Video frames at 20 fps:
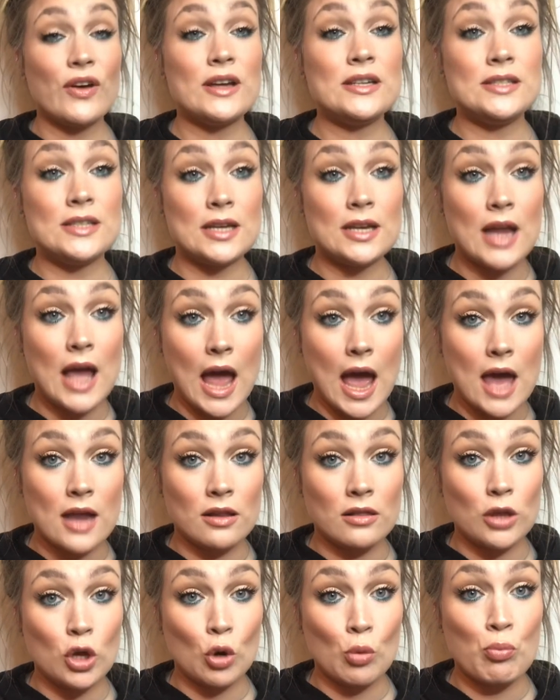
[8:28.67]
I did add
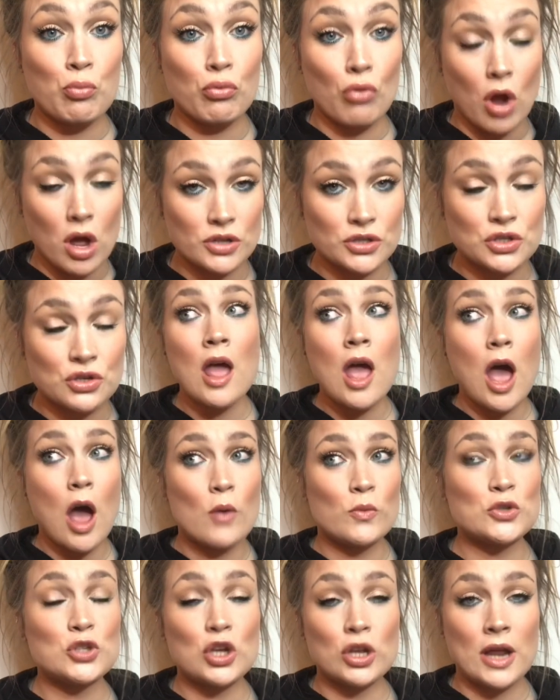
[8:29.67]
a little bronzer. I
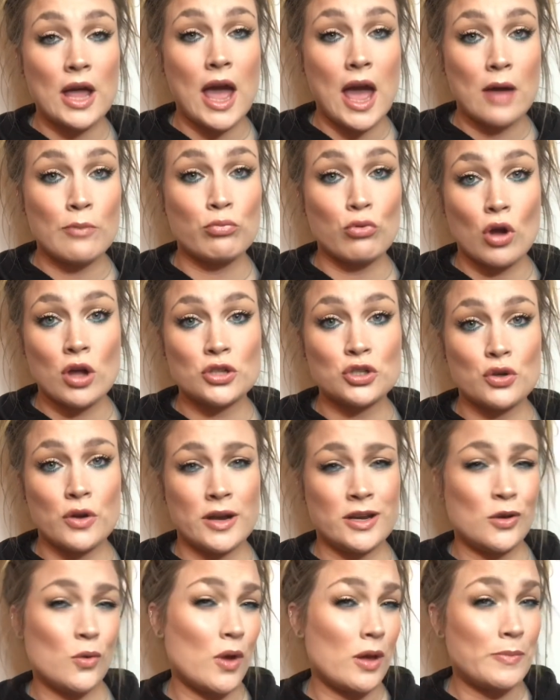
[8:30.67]
was gonna add bronzer
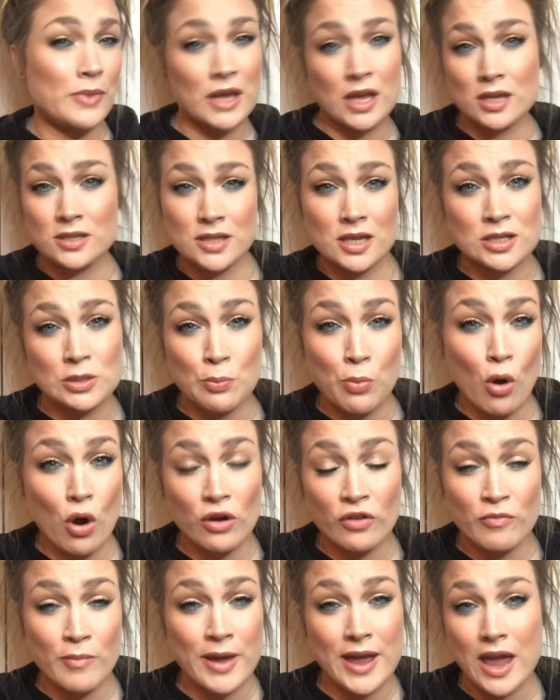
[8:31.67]
anyway because that's a
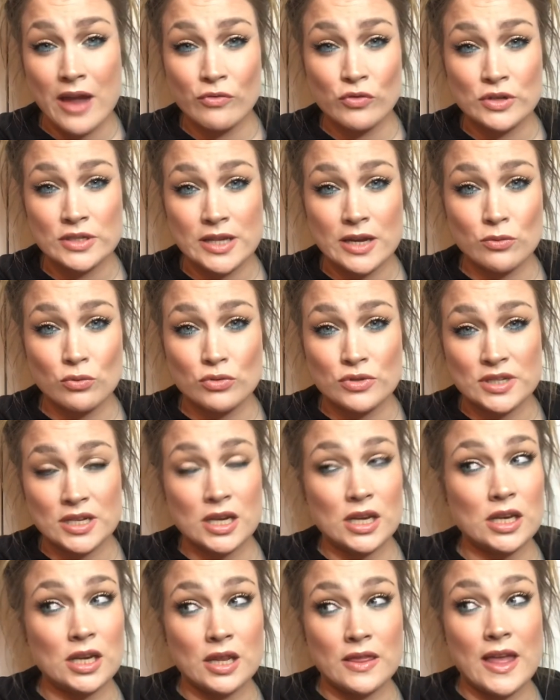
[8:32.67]
part of my everyday
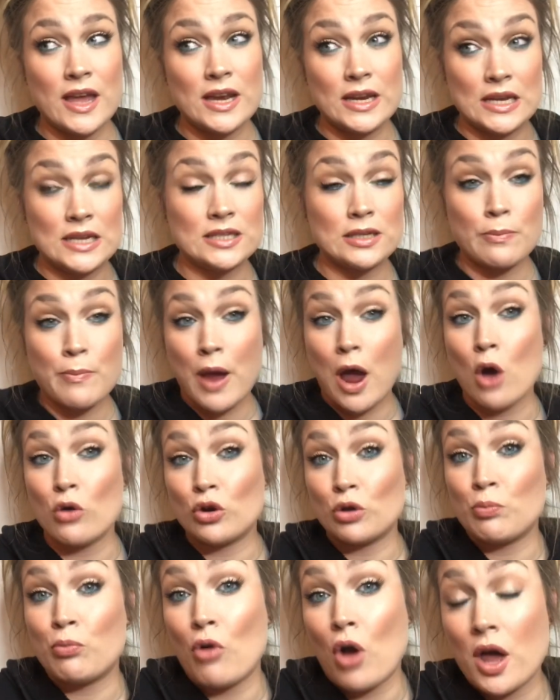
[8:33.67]
routine and that is a
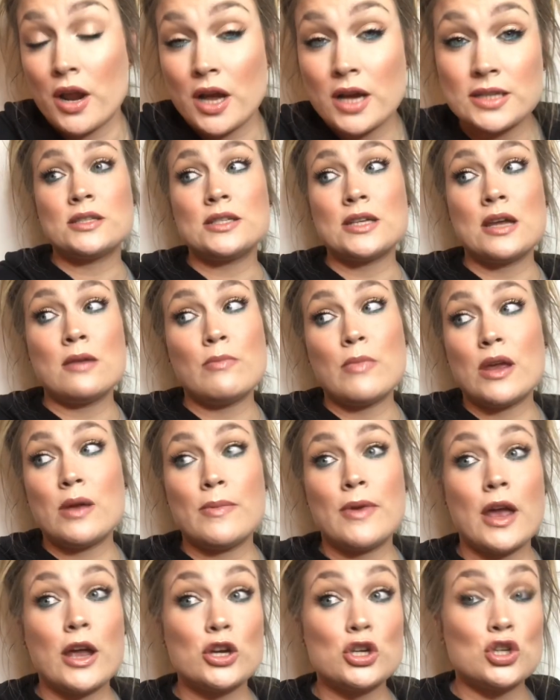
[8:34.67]
powdered product, and
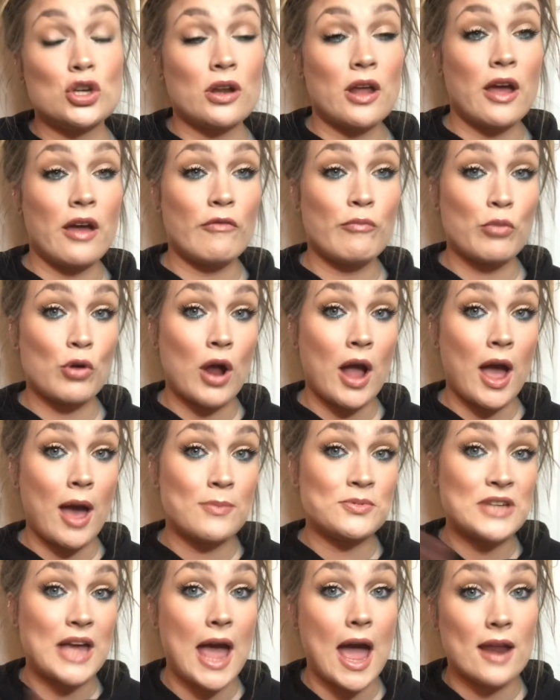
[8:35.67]
maybe I should have
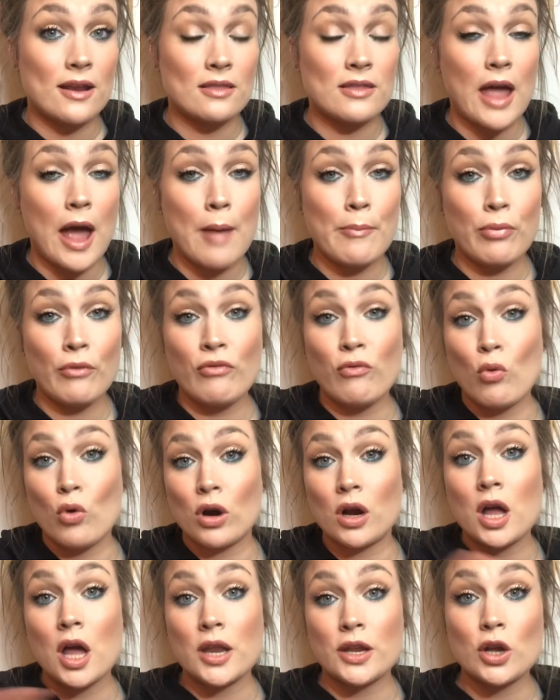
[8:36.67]
perhaps added that
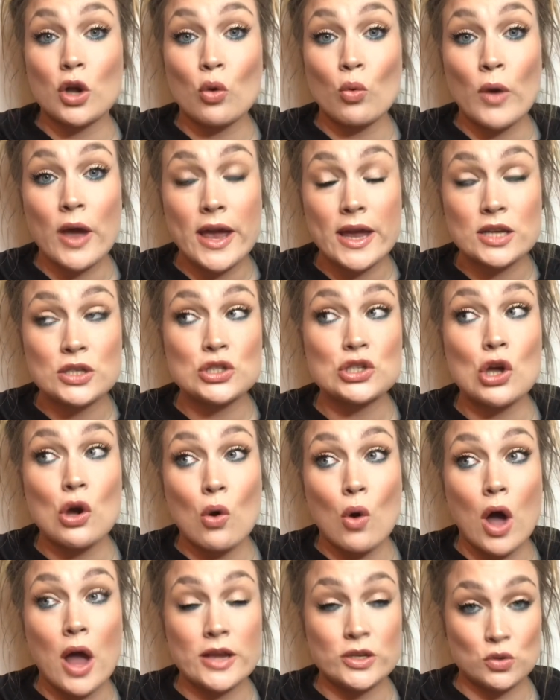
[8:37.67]
before cutting away,
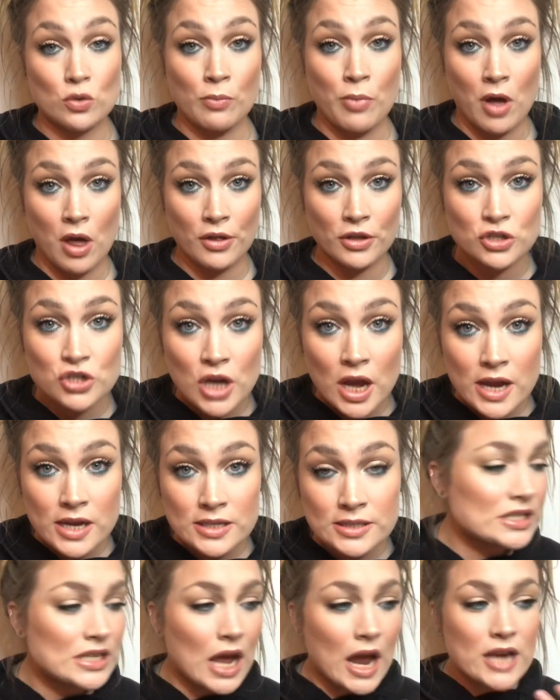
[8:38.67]
so I do
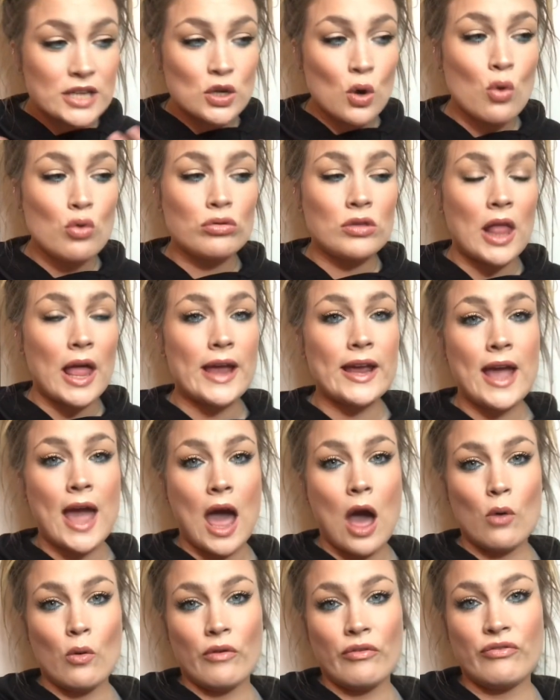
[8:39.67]
apologize. I don't like
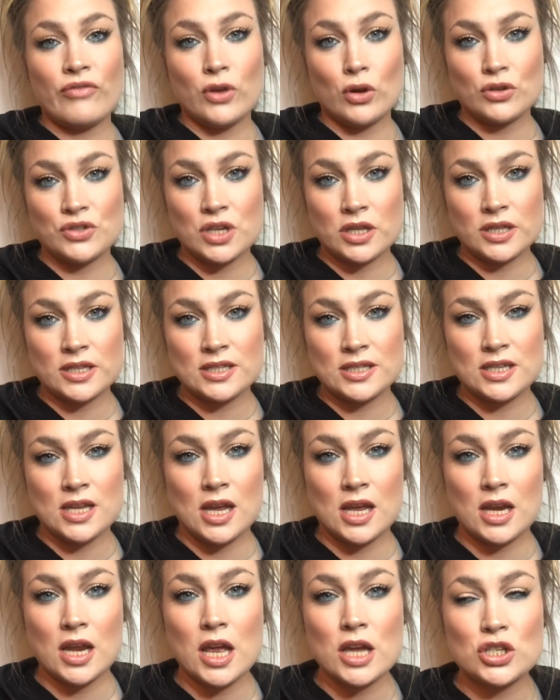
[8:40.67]
how it feels on the
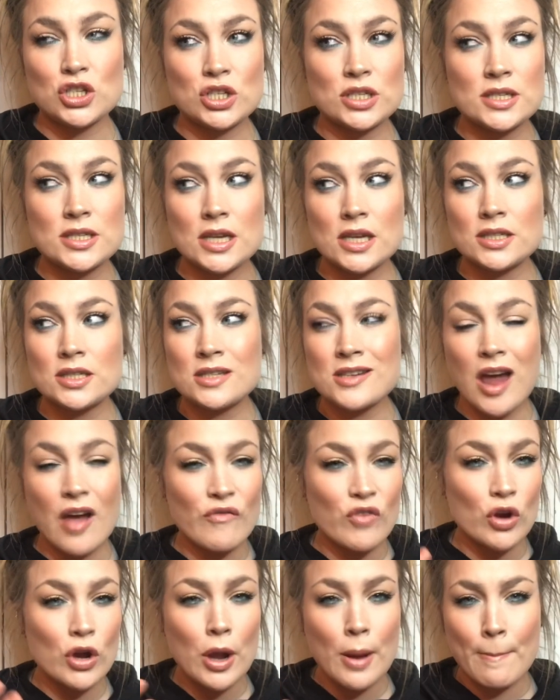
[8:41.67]
skin. It's not
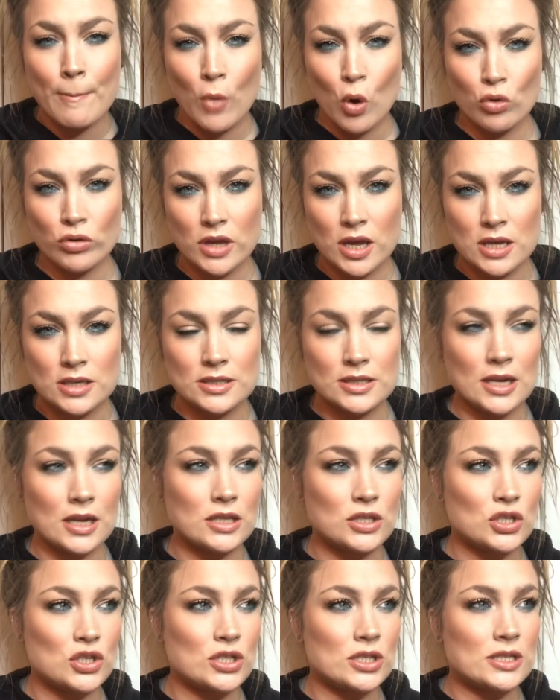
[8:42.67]
very emollient.
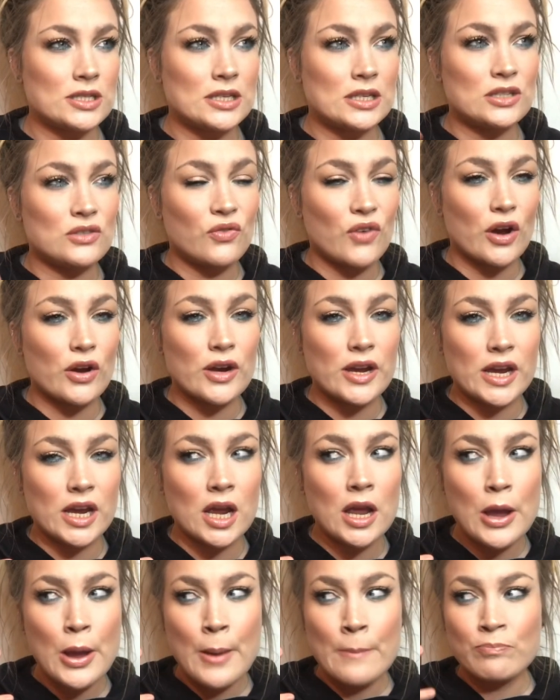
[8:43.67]
It's
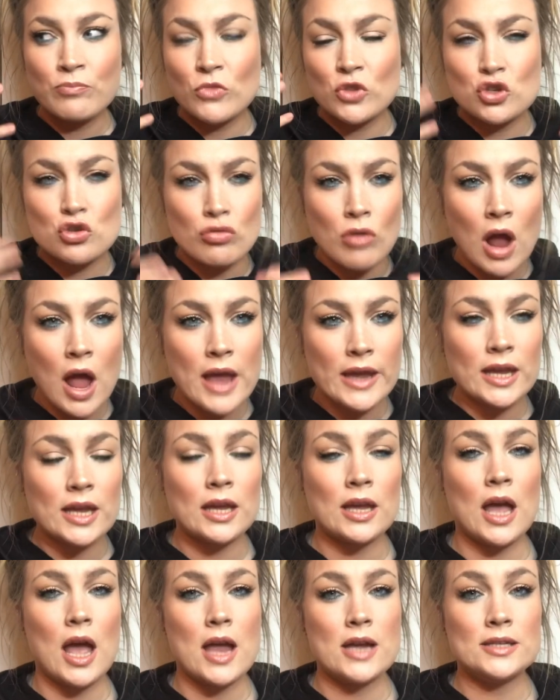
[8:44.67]
very
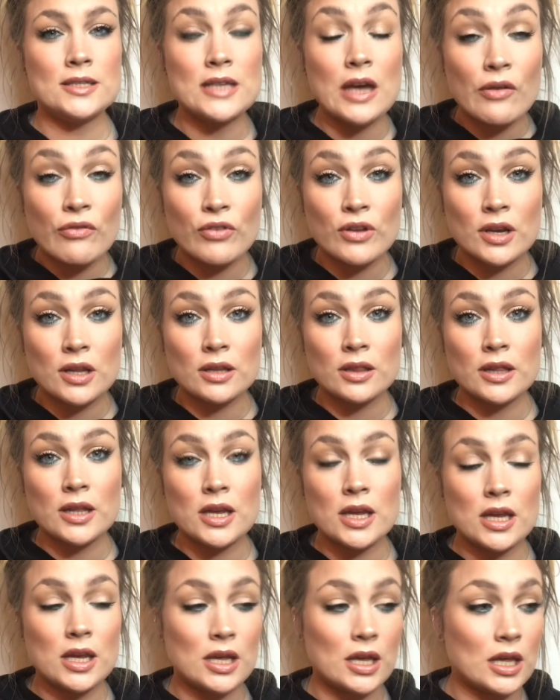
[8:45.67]
drying. I
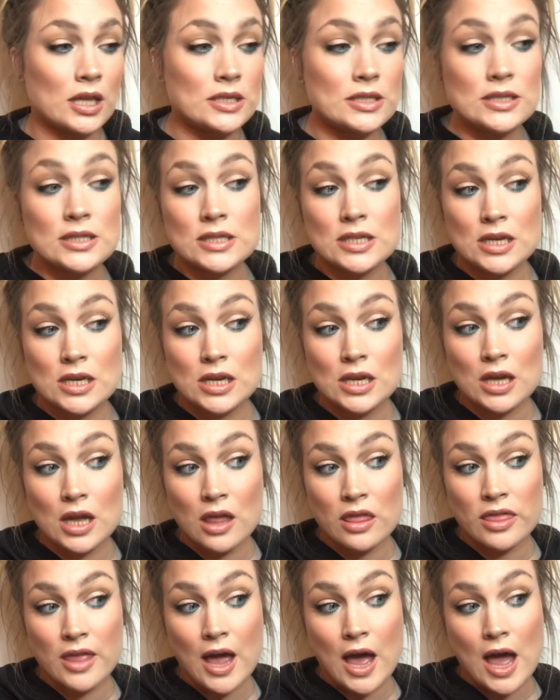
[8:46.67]
definitely can see
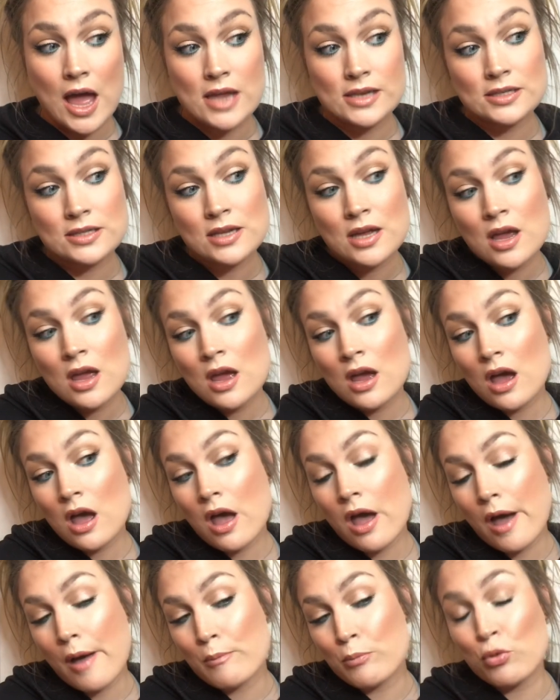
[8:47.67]
that
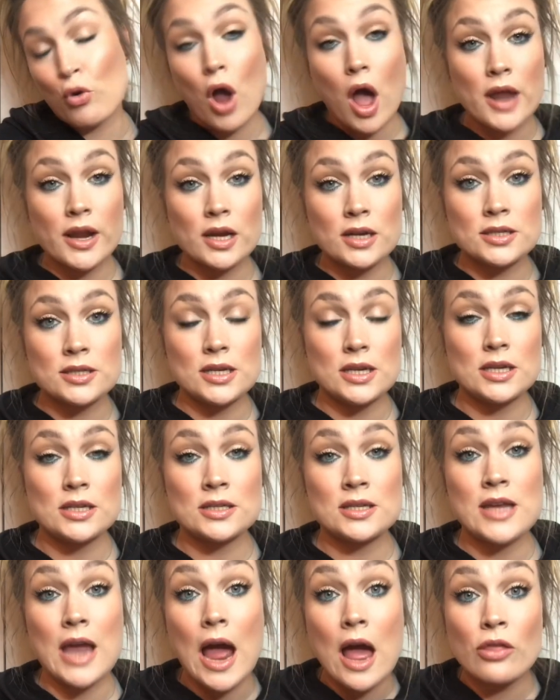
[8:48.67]
product
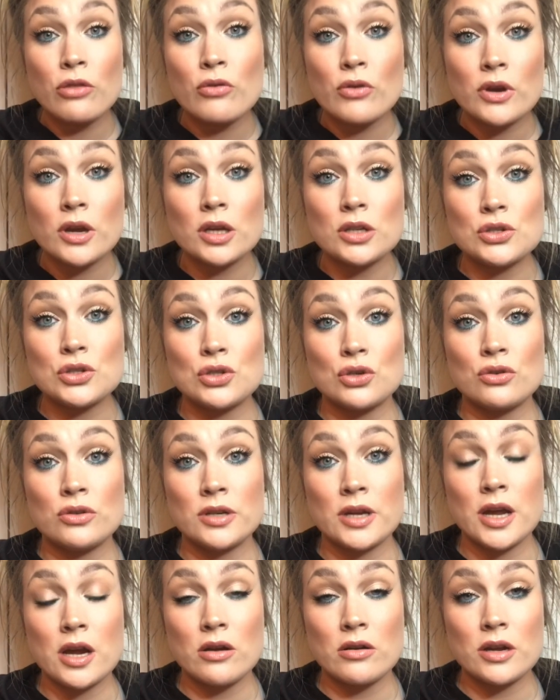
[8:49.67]
is gathering in
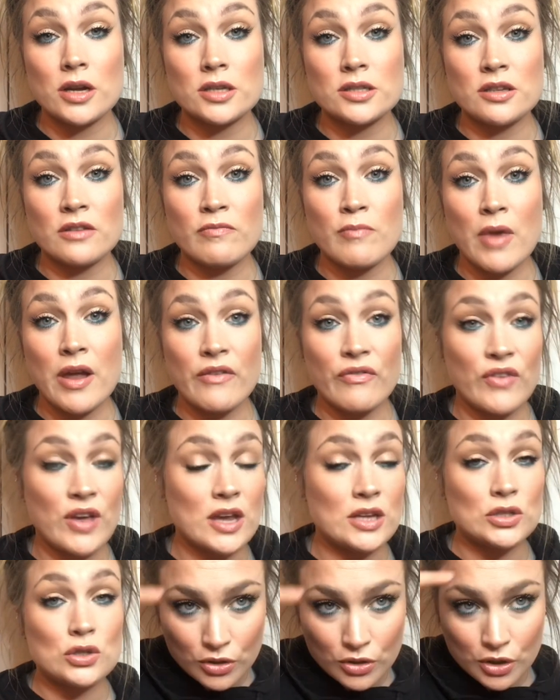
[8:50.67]
certain areas of my
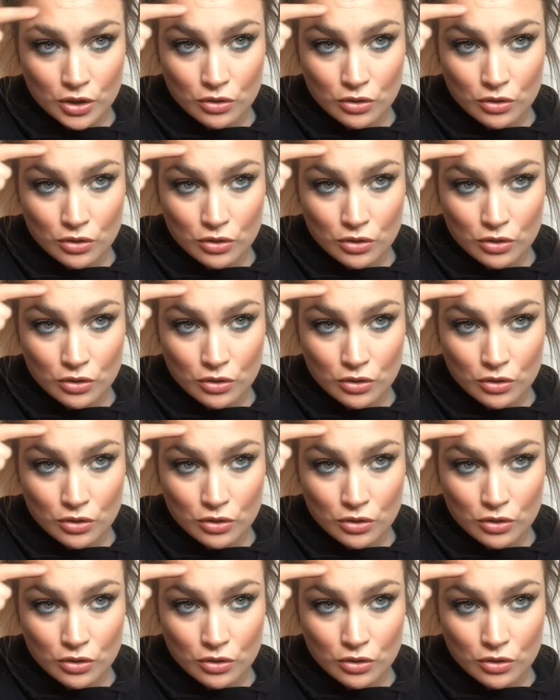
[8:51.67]
face.